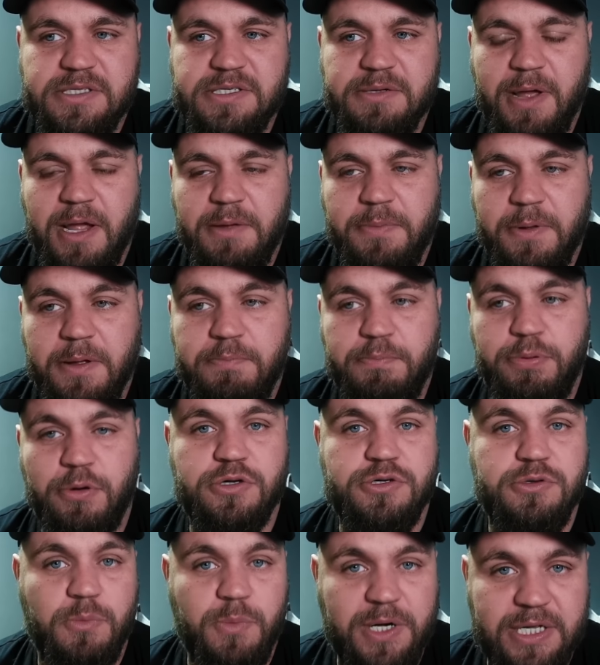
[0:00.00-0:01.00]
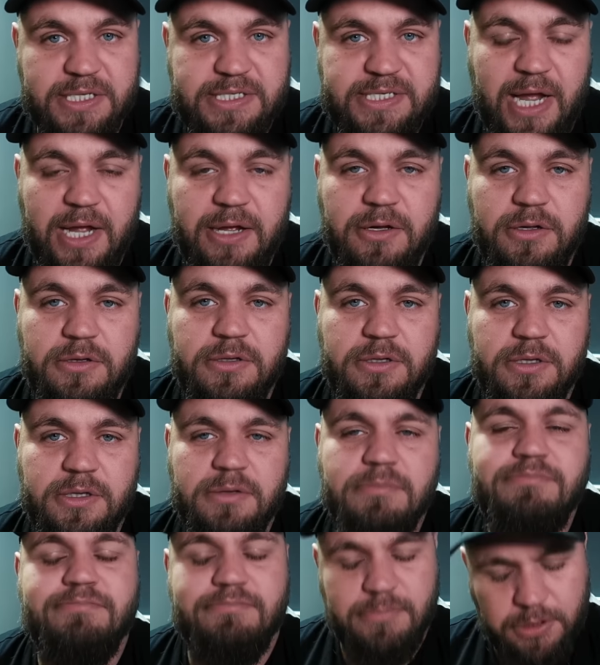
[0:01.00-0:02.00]
to maybe push and win a title,
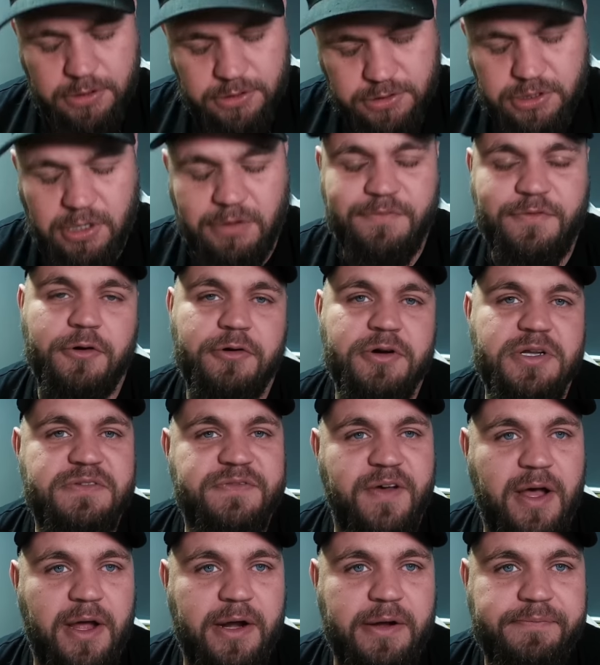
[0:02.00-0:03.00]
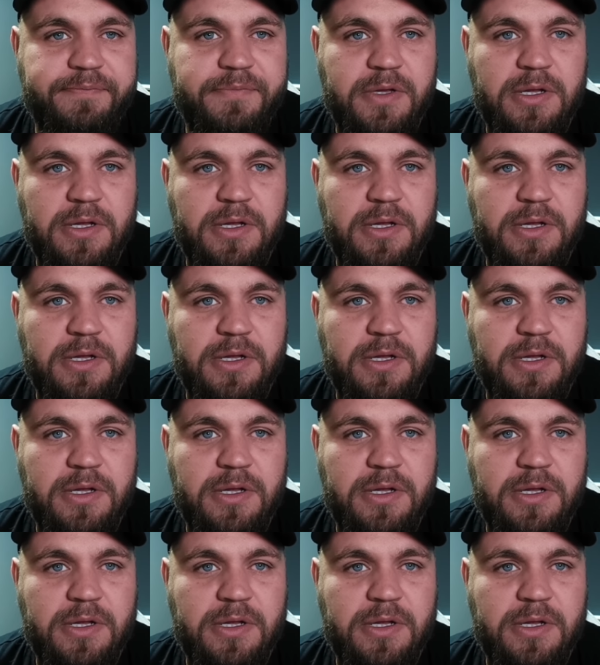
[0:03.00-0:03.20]
top four is fine.